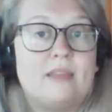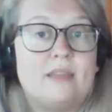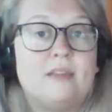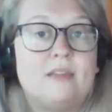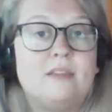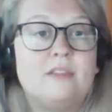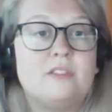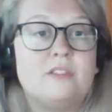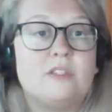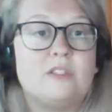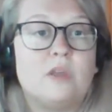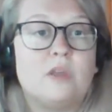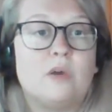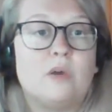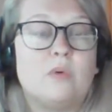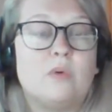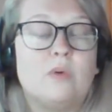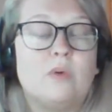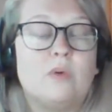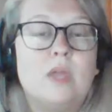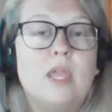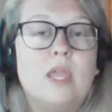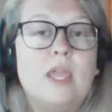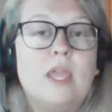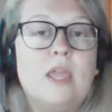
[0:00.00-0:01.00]
So,
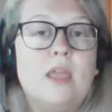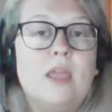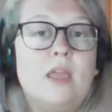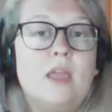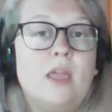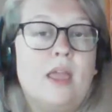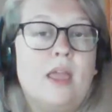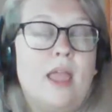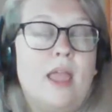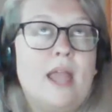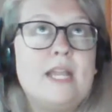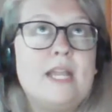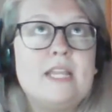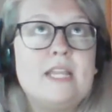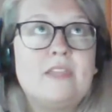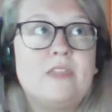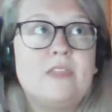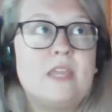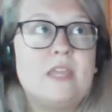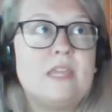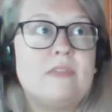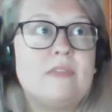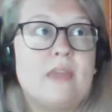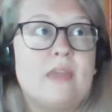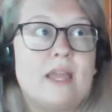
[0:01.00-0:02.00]

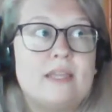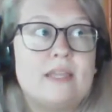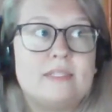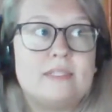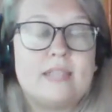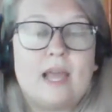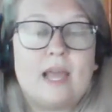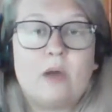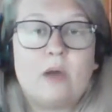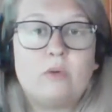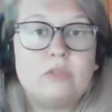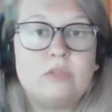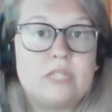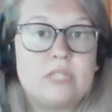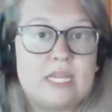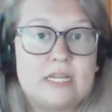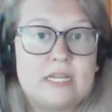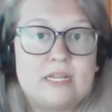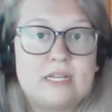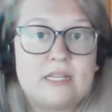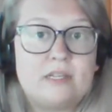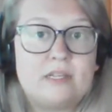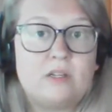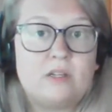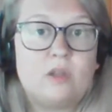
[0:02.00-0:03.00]
anything that is
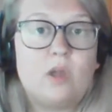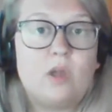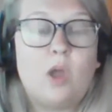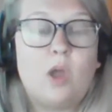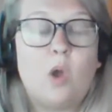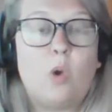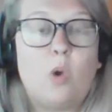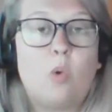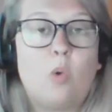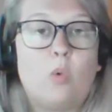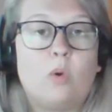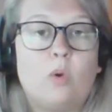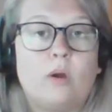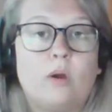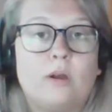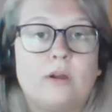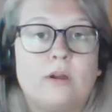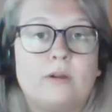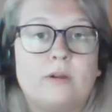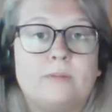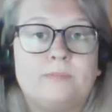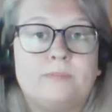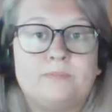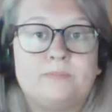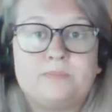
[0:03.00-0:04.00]
outdated or
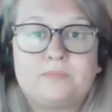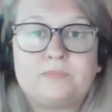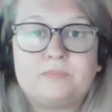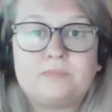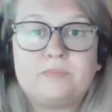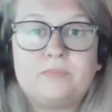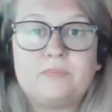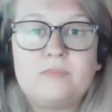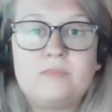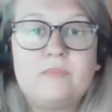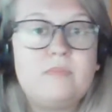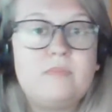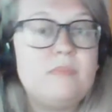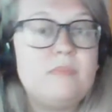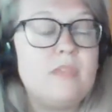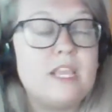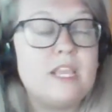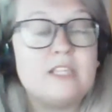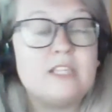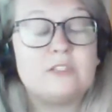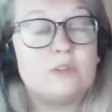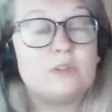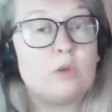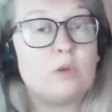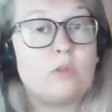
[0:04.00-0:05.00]
is
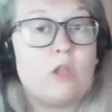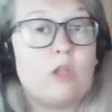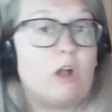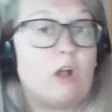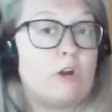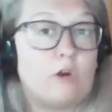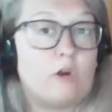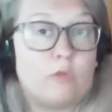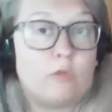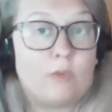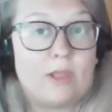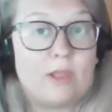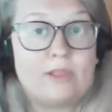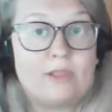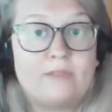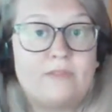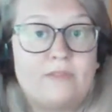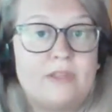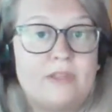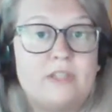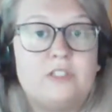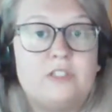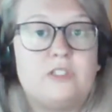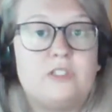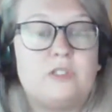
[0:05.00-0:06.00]
no longer relevant
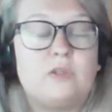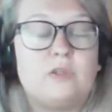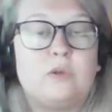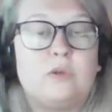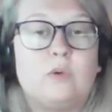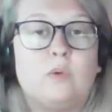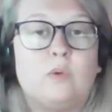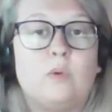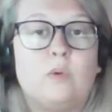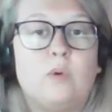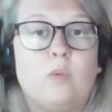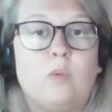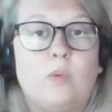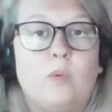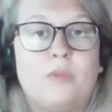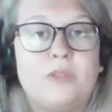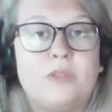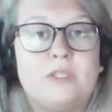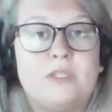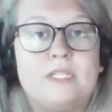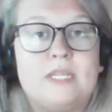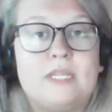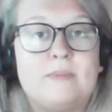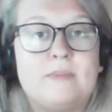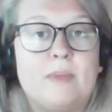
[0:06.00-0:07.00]
to what the
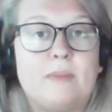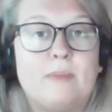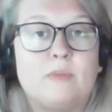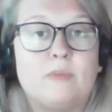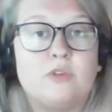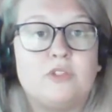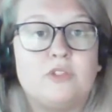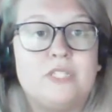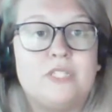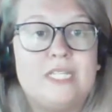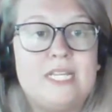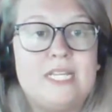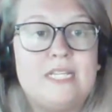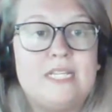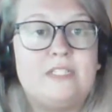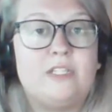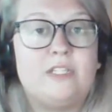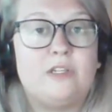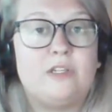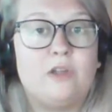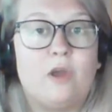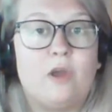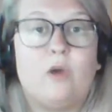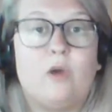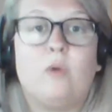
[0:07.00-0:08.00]
team members need to
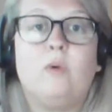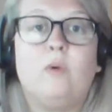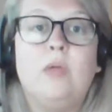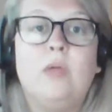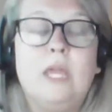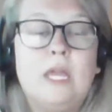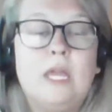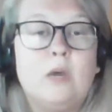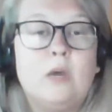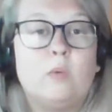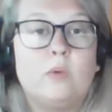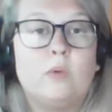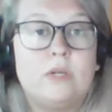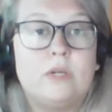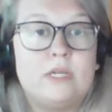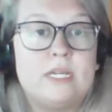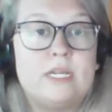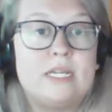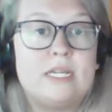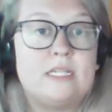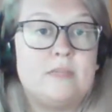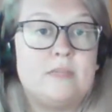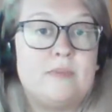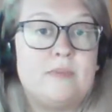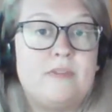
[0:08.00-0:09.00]
know would need to
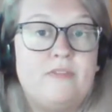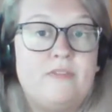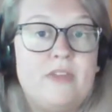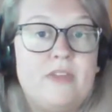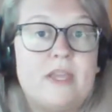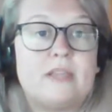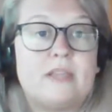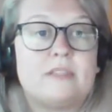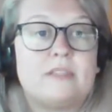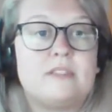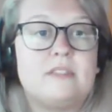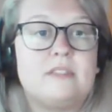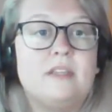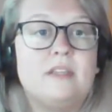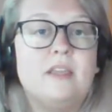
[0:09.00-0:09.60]
be fixed.